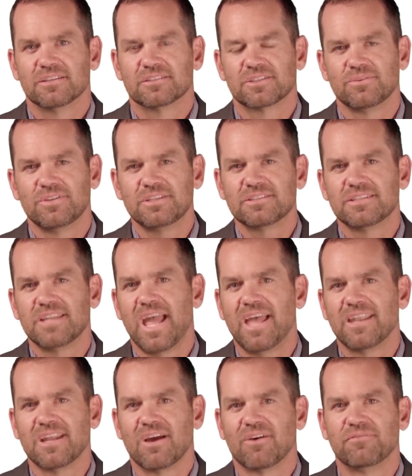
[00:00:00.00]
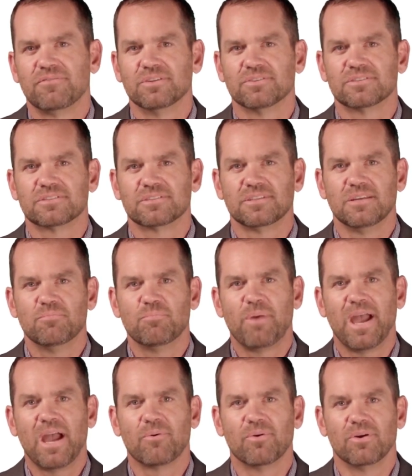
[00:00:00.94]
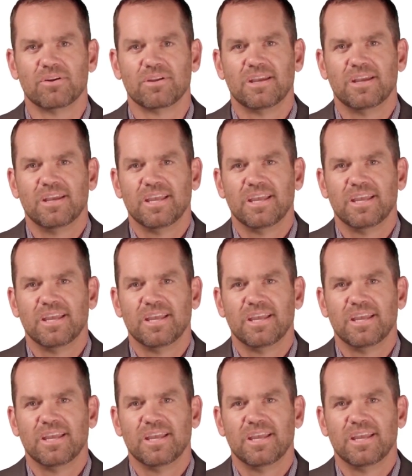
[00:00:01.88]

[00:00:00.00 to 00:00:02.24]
So this dad now feels empowered.